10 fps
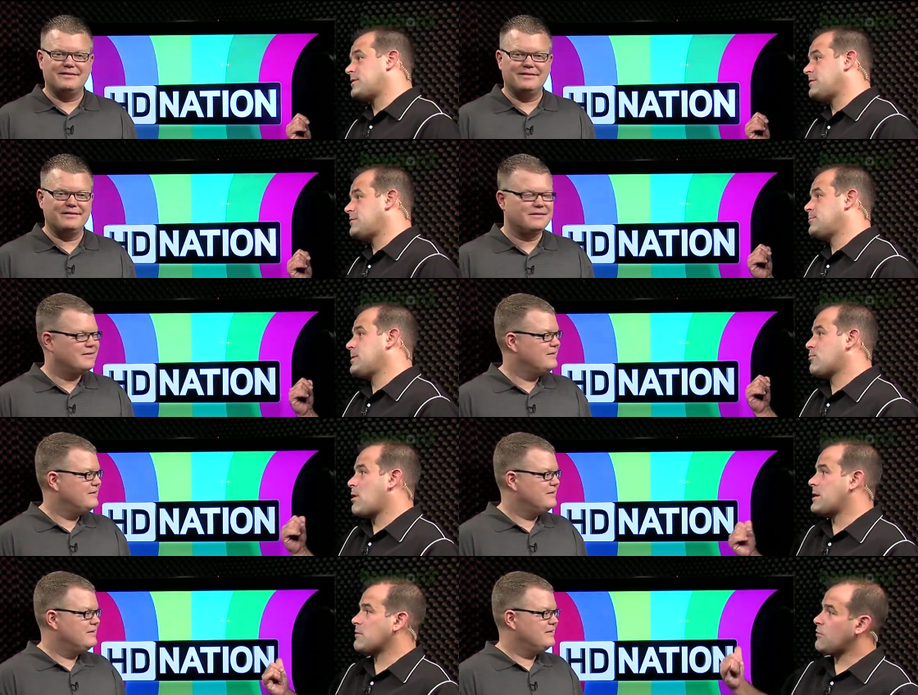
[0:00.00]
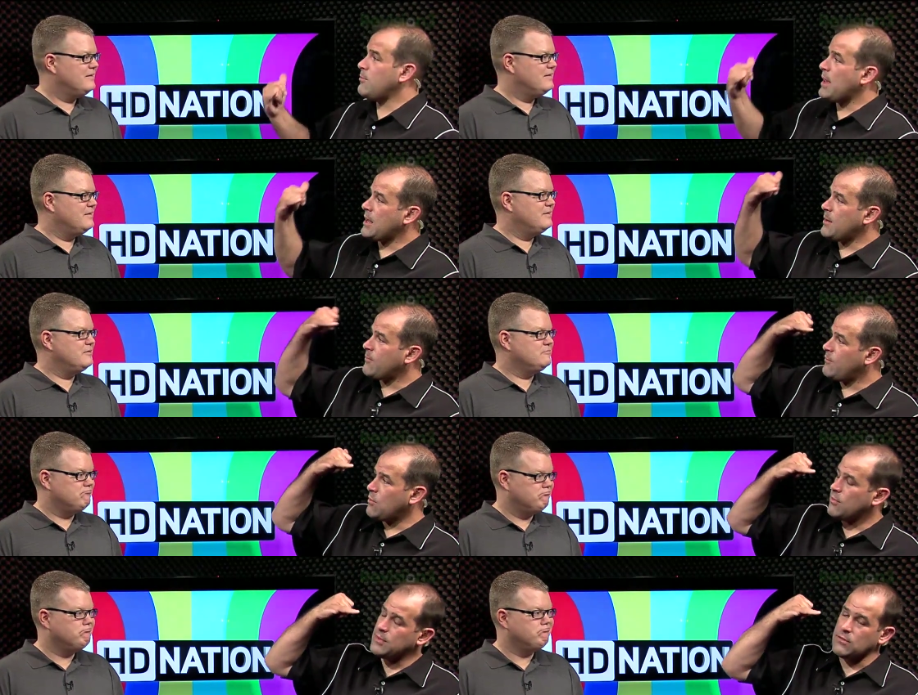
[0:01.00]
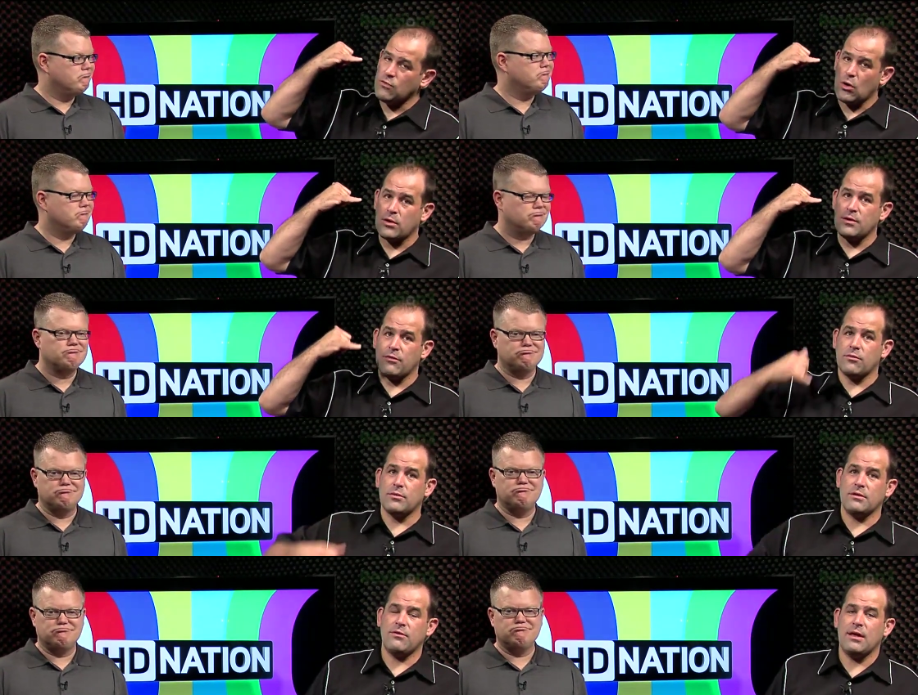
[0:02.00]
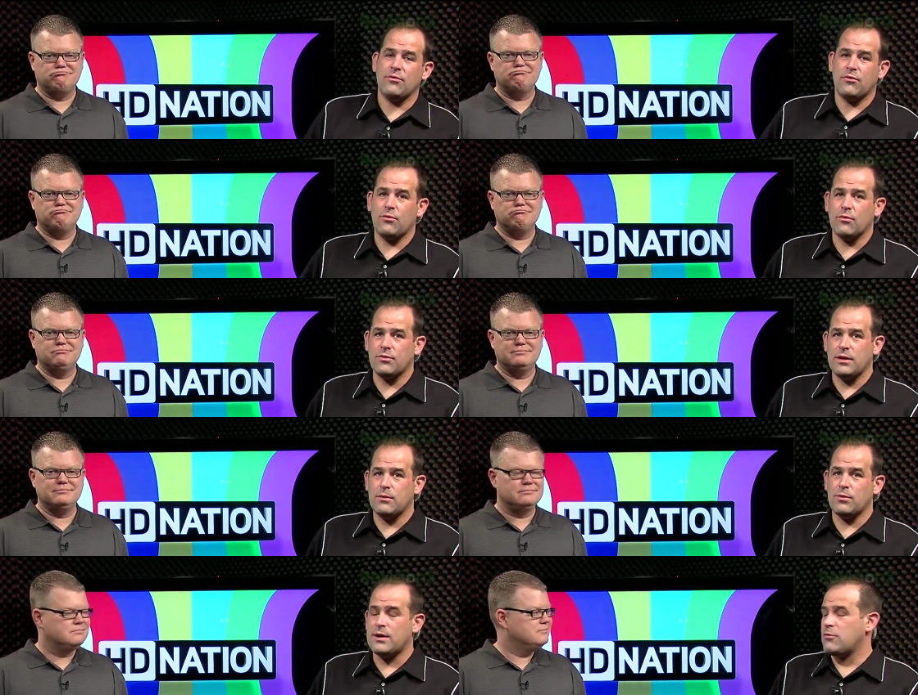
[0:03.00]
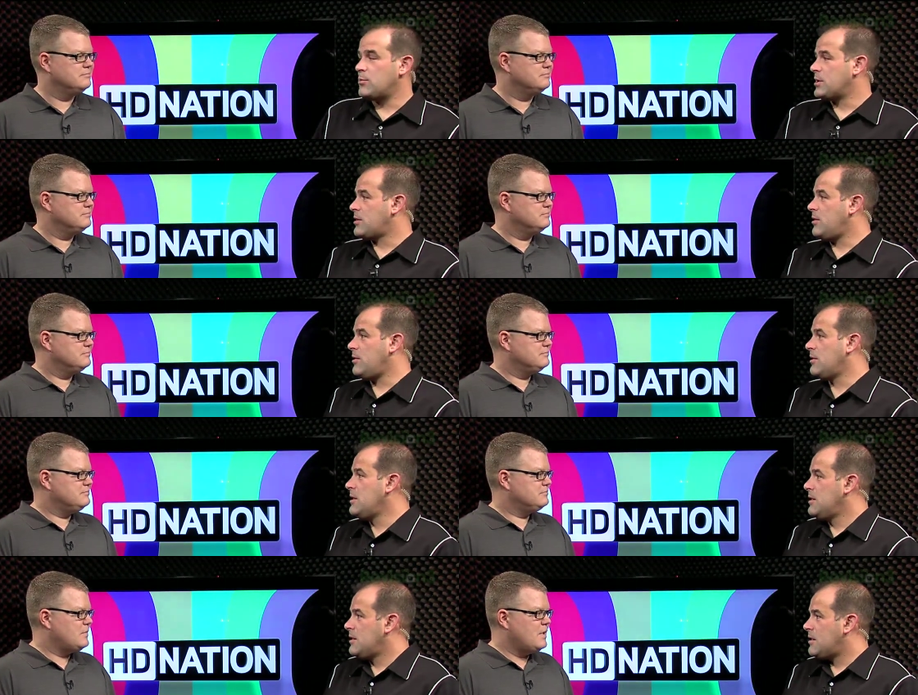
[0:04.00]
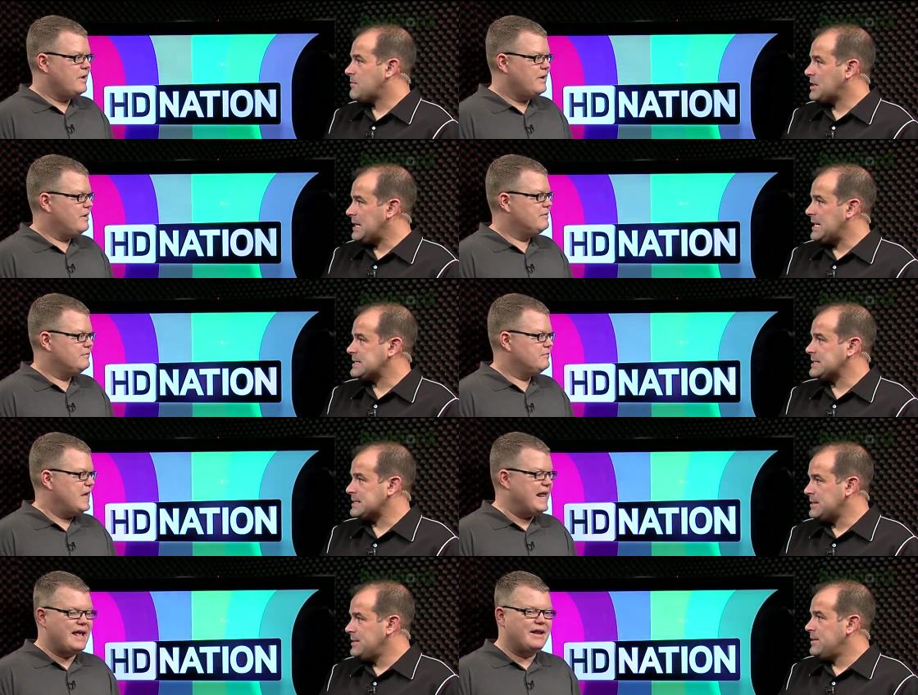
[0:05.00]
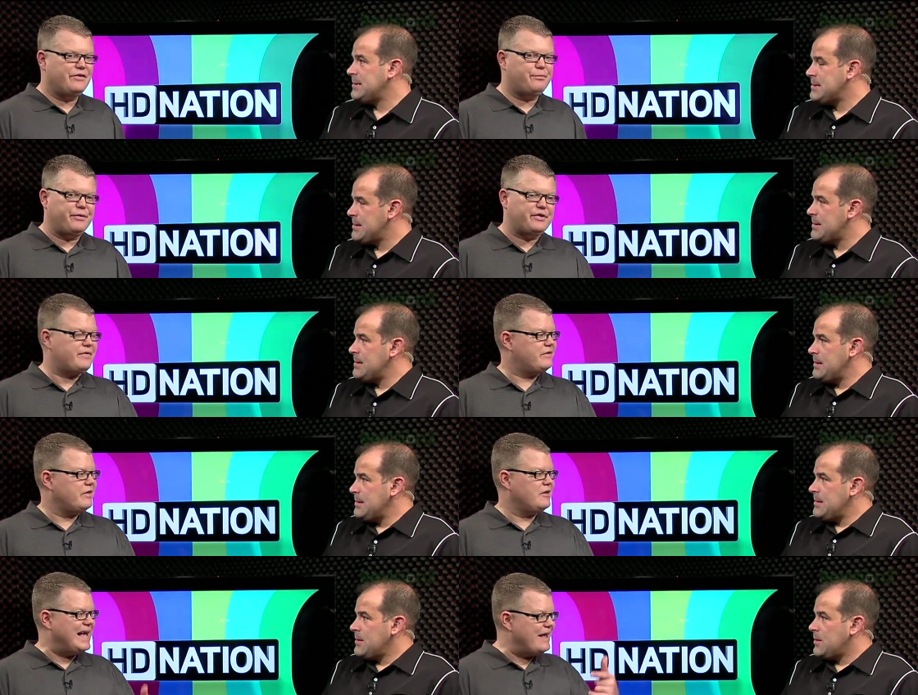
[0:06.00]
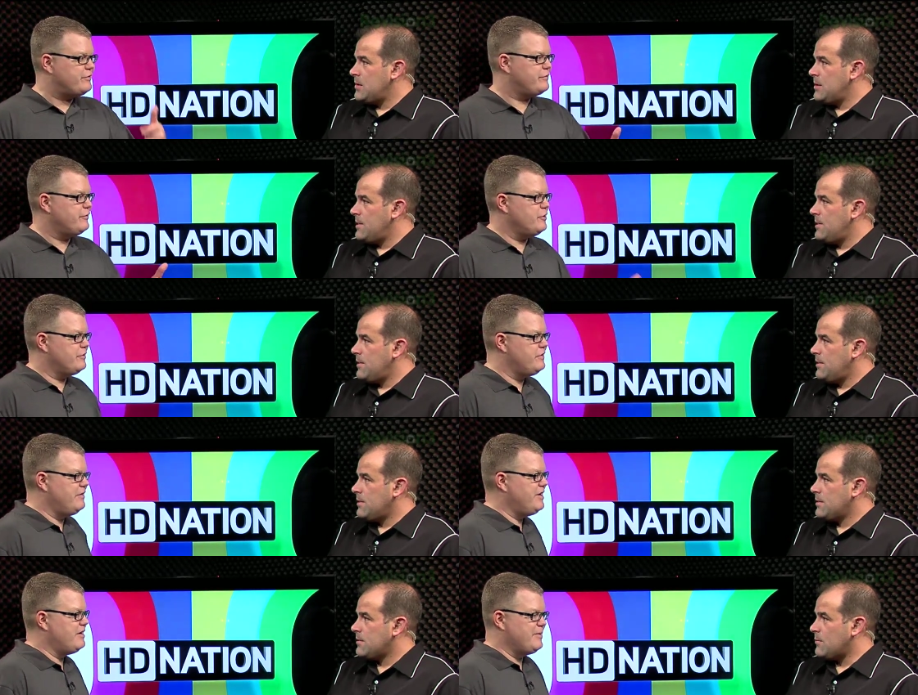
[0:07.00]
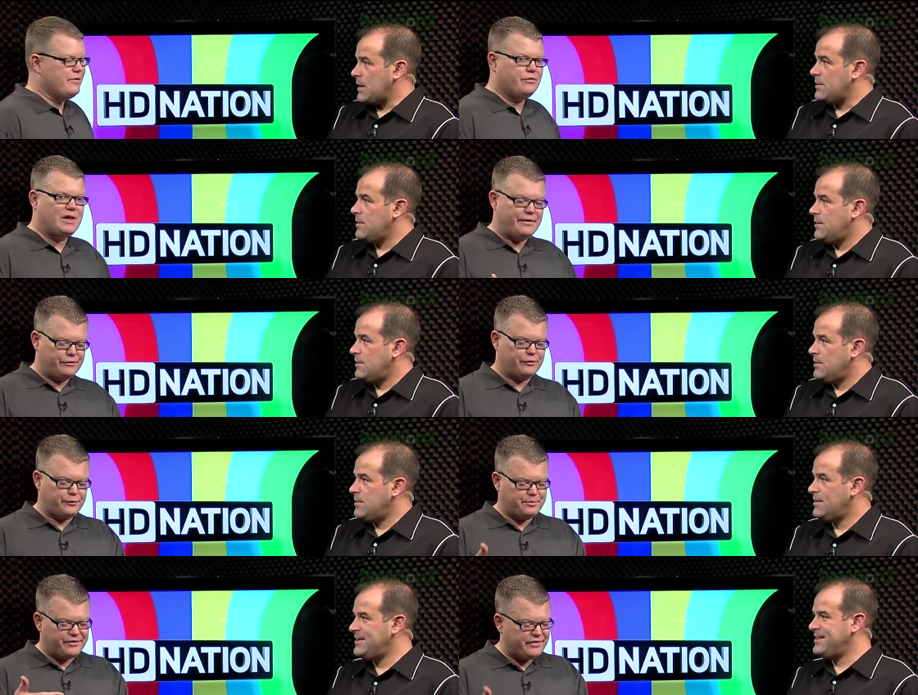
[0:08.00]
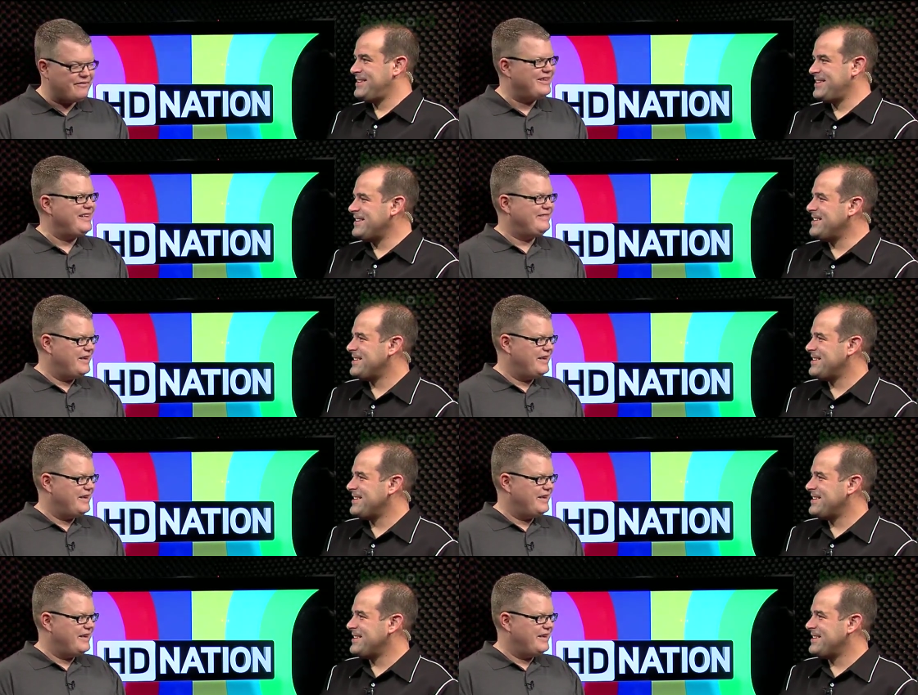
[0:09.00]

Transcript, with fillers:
Speaker 1: going to need to be brighter to make up for the darkness or the tint or the whatever you want to call of yeah. the glasses. And,
Speaker 2: and, it's specific to the glasses for your TV. I mean, right. those glasses are specifically